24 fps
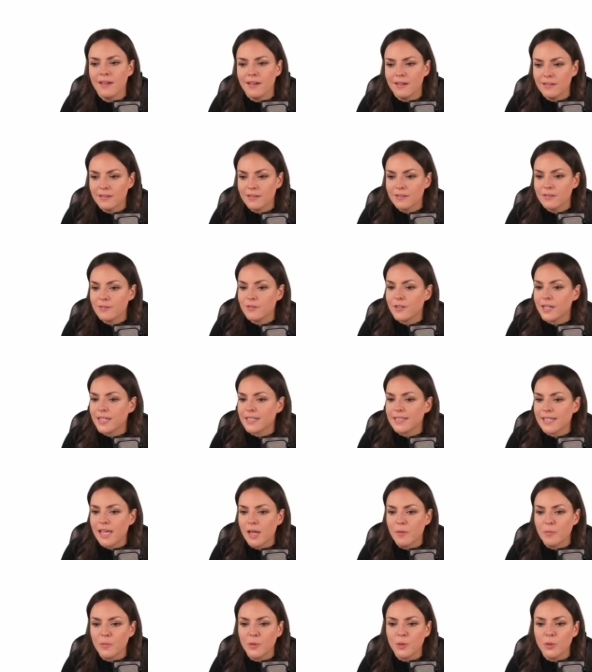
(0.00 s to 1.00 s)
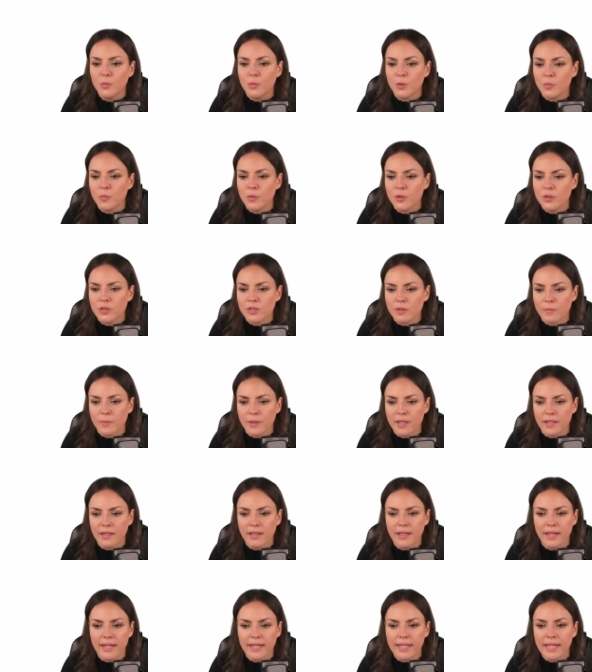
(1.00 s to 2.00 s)
Another example would be
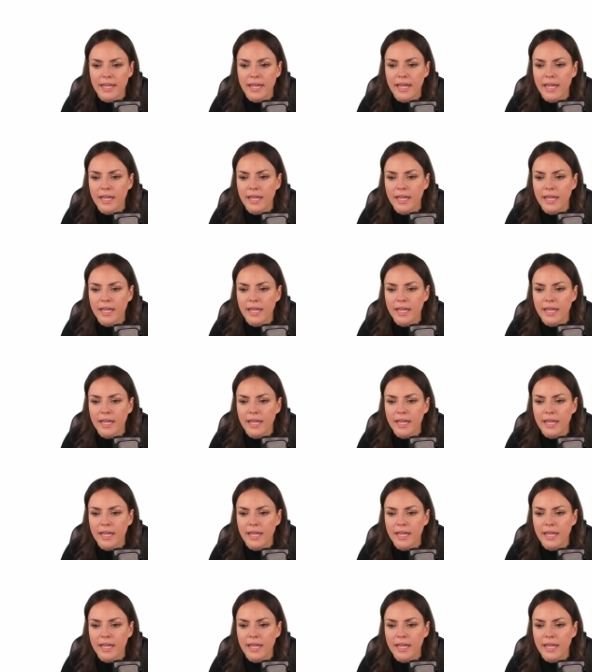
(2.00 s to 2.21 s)
something like